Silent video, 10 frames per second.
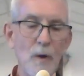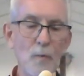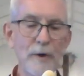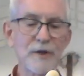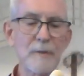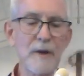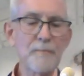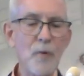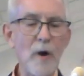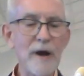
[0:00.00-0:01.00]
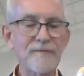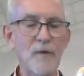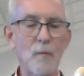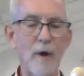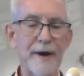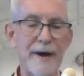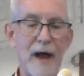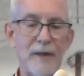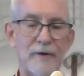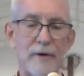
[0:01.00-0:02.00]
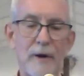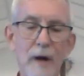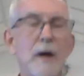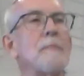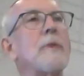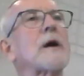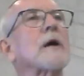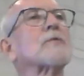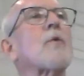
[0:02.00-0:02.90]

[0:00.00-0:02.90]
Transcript: We should be praying for one another because